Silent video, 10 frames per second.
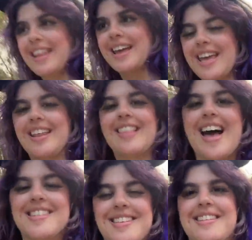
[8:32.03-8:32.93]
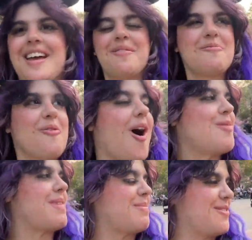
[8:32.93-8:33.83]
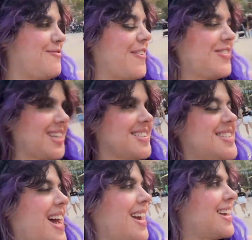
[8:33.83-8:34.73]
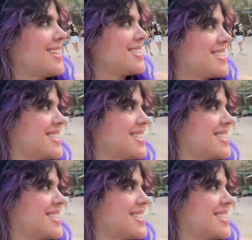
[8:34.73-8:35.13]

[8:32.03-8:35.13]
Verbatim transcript: Like it lasted like what, maybe 15 seconds?